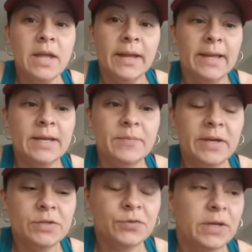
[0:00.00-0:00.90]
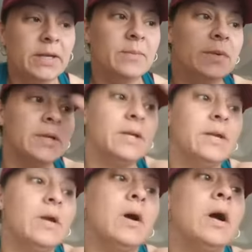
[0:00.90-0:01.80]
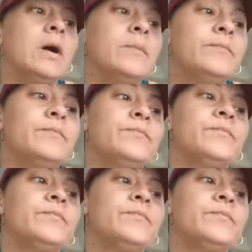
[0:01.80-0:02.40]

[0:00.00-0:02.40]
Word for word: And in my dream, um,